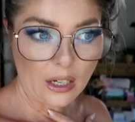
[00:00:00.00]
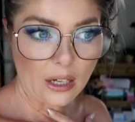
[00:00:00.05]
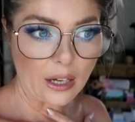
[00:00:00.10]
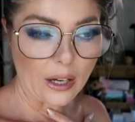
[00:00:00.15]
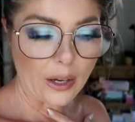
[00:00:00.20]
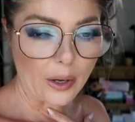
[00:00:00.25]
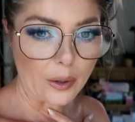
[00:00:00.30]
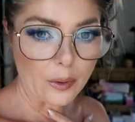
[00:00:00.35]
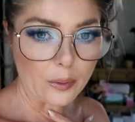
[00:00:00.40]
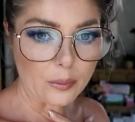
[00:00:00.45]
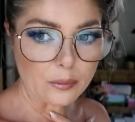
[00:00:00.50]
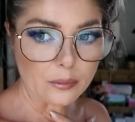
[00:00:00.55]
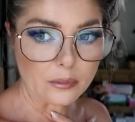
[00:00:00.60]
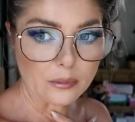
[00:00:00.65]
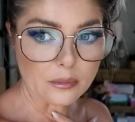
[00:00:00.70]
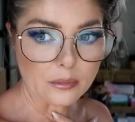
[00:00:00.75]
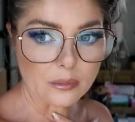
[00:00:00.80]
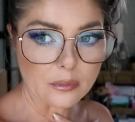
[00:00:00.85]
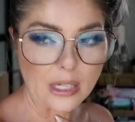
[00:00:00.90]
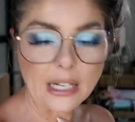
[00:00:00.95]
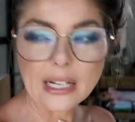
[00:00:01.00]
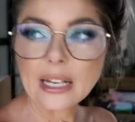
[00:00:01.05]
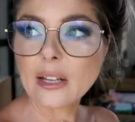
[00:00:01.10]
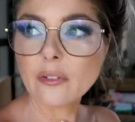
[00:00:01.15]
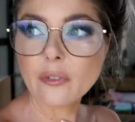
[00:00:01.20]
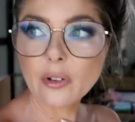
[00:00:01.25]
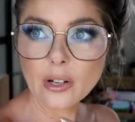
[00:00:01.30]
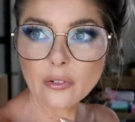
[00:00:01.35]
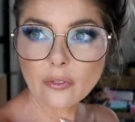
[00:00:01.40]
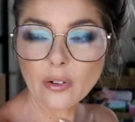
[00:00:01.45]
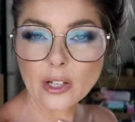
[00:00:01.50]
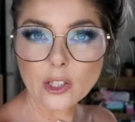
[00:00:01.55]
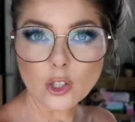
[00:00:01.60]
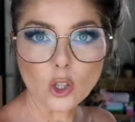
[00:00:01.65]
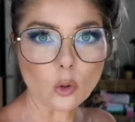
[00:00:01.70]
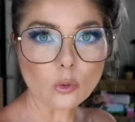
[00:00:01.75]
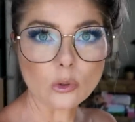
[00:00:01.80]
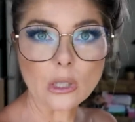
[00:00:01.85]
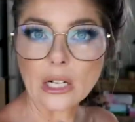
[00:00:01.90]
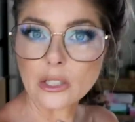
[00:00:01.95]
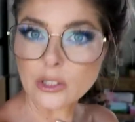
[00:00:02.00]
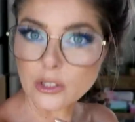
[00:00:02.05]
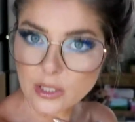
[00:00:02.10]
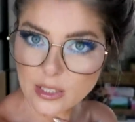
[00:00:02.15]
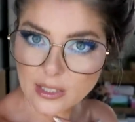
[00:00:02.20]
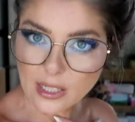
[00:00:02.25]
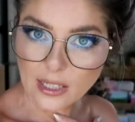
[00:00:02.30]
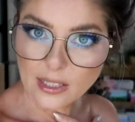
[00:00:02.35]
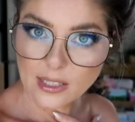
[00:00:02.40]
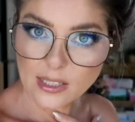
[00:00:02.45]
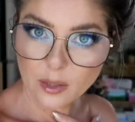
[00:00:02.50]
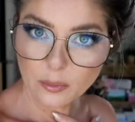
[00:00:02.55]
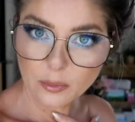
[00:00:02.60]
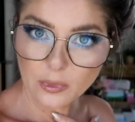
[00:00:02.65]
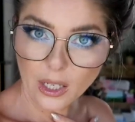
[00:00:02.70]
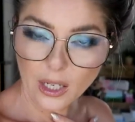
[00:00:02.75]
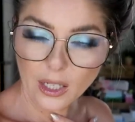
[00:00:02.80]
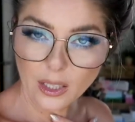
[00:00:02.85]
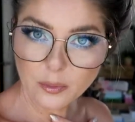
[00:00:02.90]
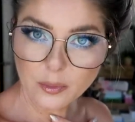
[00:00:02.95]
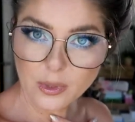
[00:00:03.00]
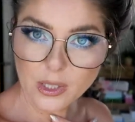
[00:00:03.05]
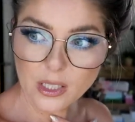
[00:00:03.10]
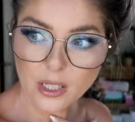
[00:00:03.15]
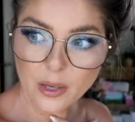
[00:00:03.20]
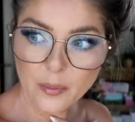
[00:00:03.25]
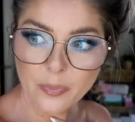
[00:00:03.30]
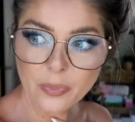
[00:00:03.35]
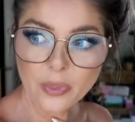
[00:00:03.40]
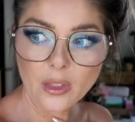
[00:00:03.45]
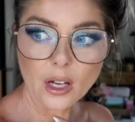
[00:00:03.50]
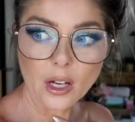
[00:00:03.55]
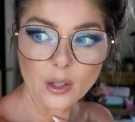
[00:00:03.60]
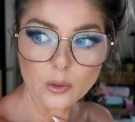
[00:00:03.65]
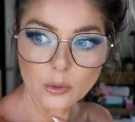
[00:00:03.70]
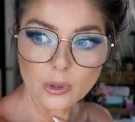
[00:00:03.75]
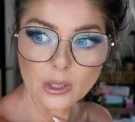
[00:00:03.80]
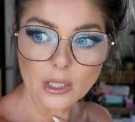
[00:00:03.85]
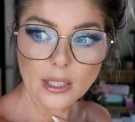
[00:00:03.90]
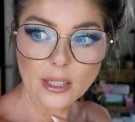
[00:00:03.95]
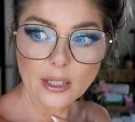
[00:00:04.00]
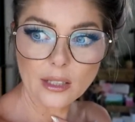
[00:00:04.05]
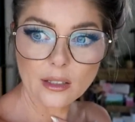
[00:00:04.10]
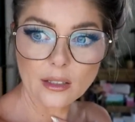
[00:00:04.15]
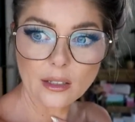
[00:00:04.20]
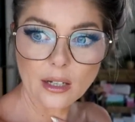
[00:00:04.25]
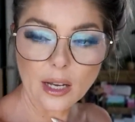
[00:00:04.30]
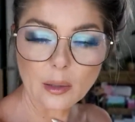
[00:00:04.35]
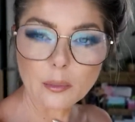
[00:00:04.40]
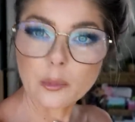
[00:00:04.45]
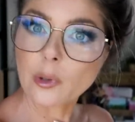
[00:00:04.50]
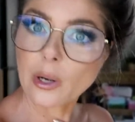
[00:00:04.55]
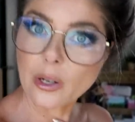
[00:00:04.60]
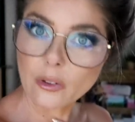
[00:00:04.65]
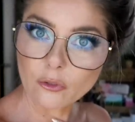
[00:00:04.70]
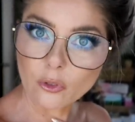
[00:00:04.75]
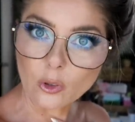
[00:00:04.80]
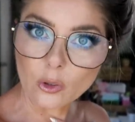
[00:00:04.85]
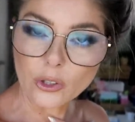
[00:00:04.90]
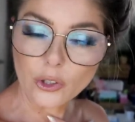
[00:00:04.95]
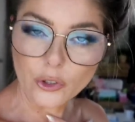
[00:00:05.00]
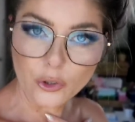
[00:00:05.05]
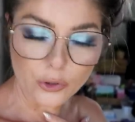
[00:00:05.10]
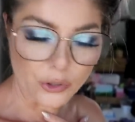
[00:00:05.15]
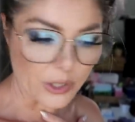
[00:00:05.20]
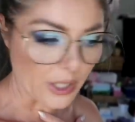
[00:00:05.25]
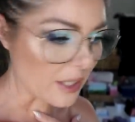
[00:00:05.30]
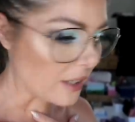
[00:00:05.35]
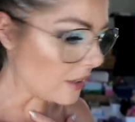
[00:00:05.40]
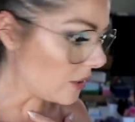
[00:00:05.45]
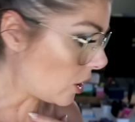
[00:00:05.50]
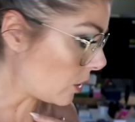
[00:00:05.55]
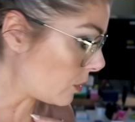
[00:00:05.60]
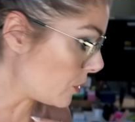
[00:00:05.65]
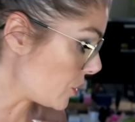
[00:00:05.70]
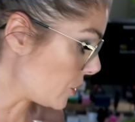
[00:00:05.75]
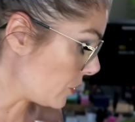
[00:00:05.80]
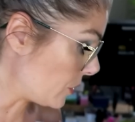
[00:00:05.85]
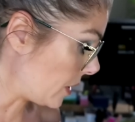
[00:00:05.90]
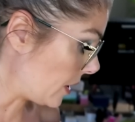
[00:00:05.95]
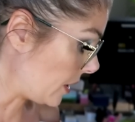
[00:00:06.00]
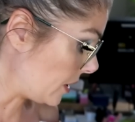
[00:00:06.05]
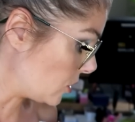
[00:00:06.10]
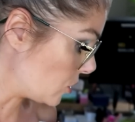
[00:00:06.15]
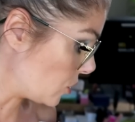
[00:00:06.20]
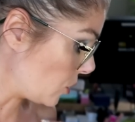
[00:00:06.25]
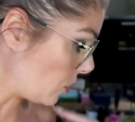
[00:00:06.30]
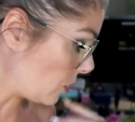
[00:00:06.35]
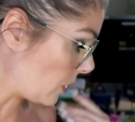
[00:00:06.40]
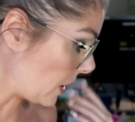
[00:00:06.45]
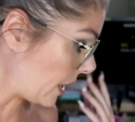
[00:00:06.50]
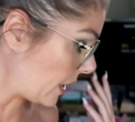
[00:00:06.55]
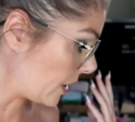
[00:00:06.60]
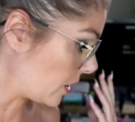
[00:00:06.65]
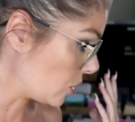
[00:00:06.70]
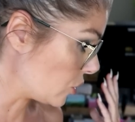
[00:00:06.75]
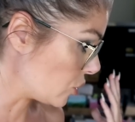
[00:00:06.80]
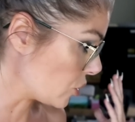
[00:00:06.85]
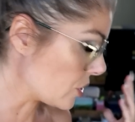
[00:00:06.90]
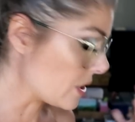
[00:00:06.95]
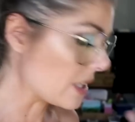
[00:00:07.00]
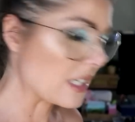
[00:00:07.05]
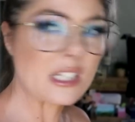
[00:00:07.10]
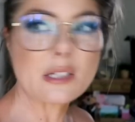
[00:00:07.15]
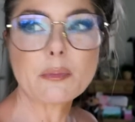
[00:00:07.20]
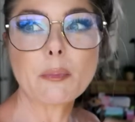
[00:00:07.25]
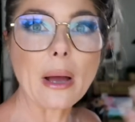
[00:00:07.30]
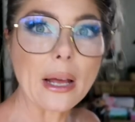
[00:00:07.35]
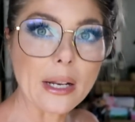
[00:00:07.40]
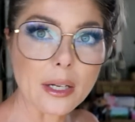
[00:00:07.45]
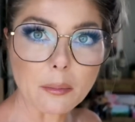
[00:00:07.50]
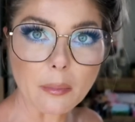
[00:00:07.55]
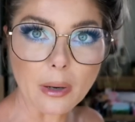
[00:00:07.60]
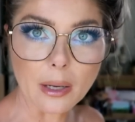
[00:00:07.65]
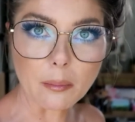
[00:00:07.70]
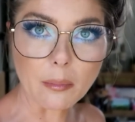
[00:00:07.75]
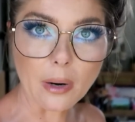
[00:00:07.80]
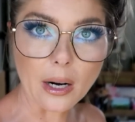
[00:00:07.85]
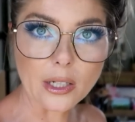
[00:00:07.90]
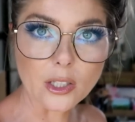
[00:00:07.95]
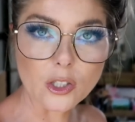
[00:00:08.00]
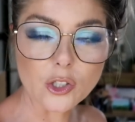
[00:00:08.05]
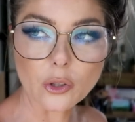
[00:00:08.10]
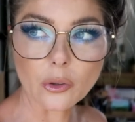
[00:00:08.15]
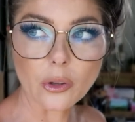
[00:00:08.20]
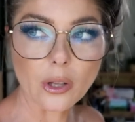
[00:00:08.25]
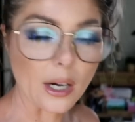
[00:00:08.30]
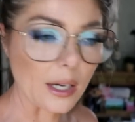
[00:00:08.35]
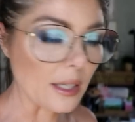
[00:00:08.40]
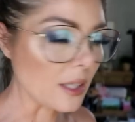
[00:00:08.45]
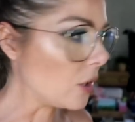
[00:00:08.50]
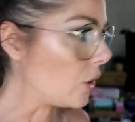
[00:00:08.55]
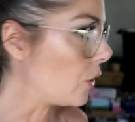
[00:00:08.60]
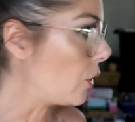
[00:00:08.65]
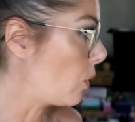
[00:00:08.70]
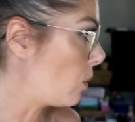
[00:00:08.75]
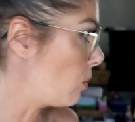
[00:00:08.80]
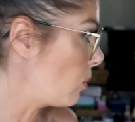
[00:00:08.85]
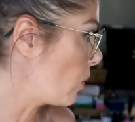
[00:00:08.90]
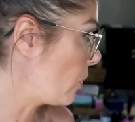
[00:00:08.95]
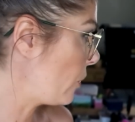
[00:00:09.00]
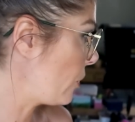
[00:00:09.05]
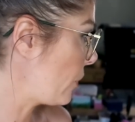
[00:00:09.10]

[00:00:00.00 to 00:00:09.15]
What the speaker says: And even if I don't understand sometimes, I really am grateful that you're taking the opportunity to like just expand my mind so that I can know more